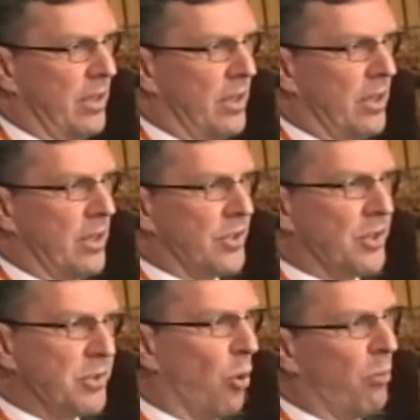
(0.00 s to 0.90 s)
So
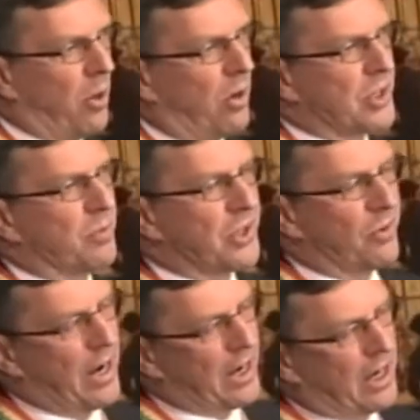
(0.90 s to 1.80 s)
smallpox was
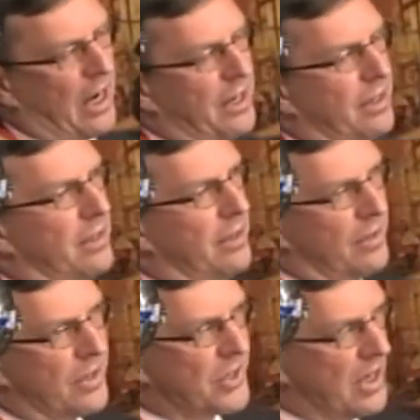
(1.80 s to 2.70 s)
eradicated in
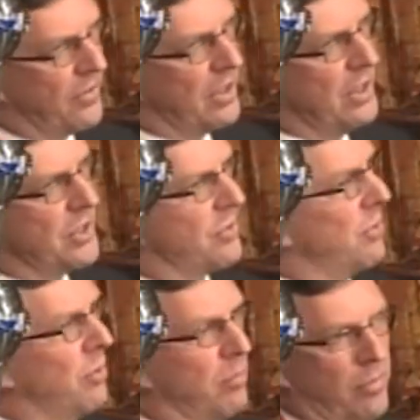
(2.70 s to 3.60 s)
the 70s
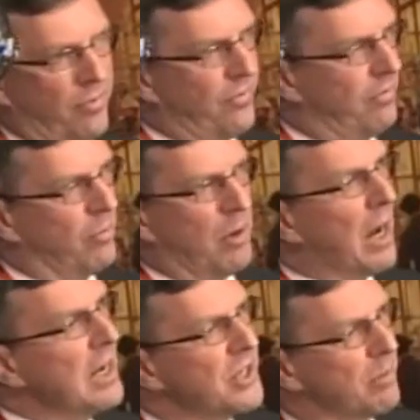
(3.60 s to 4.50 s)
through an
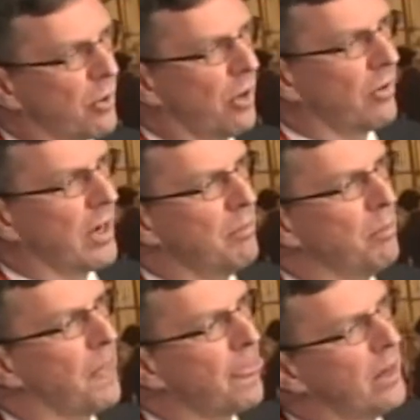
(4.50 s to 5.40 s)
amazing program.
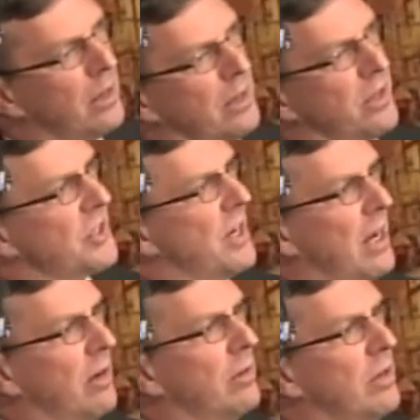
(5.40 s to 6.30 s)
It's
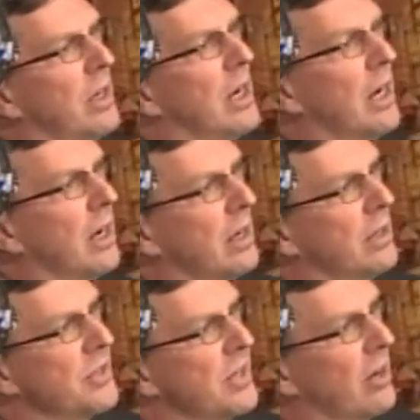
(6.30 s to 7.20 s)
now
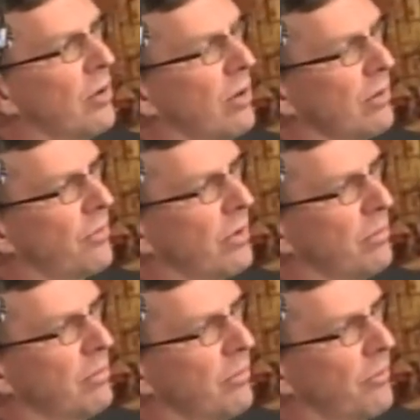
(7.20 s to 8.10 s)
gone
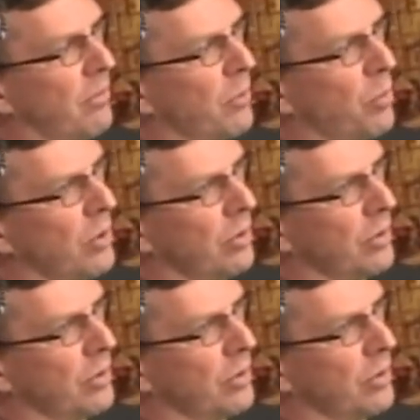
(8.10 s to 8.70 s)
from the world.